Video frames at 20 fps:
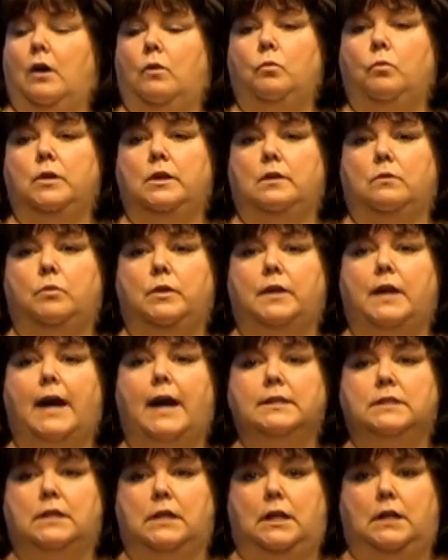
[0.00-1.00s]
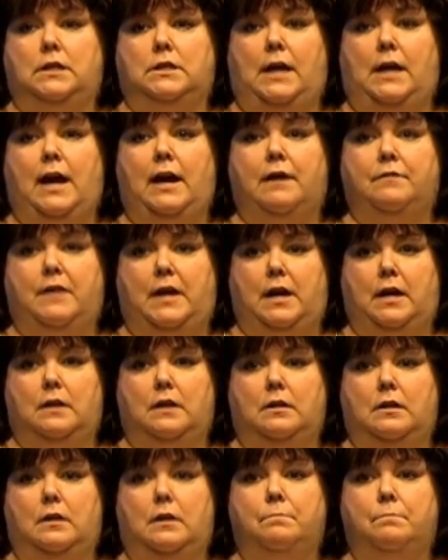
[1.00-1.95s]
with IT to have that